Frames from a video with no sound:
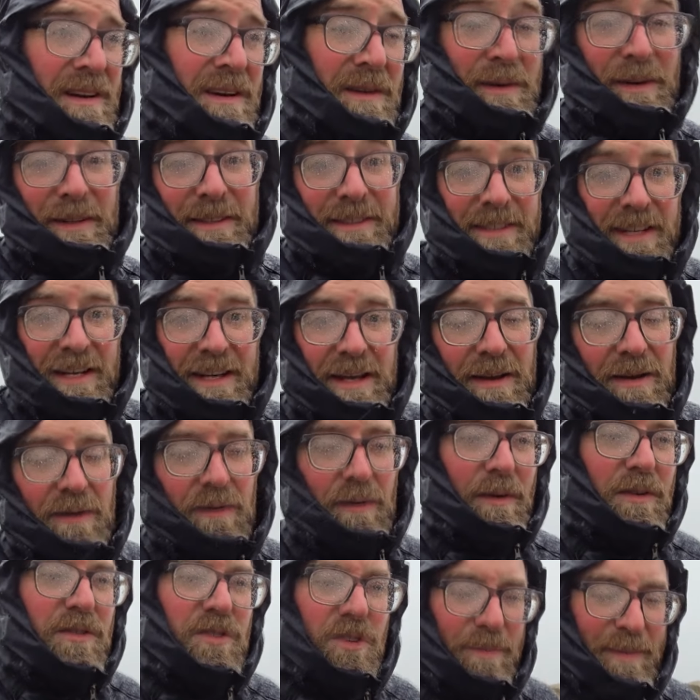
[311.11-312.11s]
we'll see.
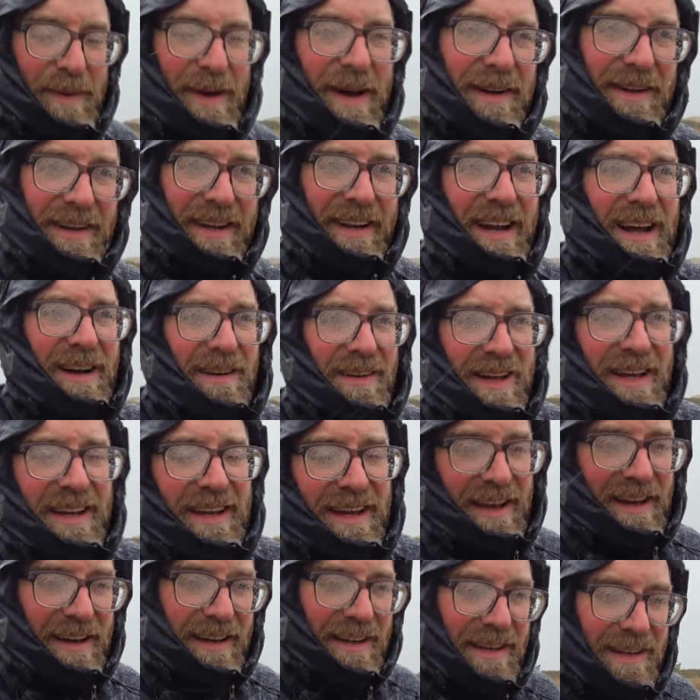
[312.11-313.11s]
We should be able to get out later.
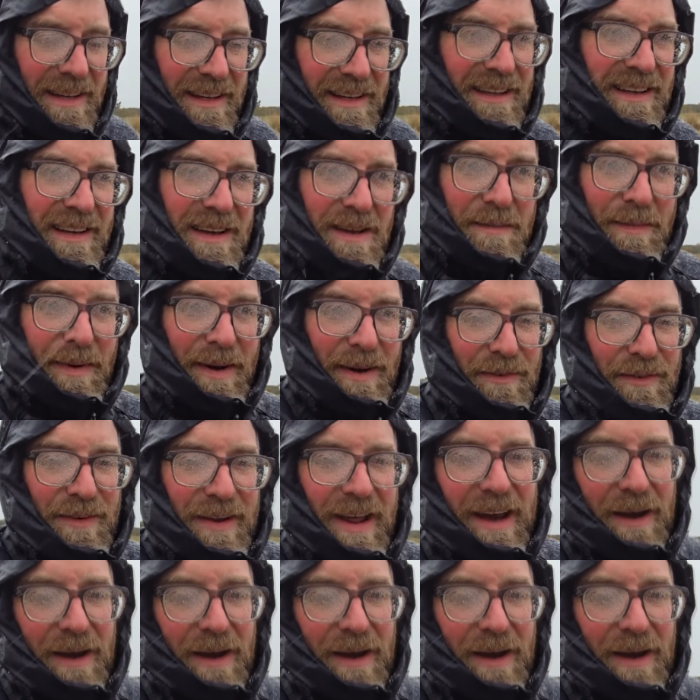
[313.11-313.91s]
Bye for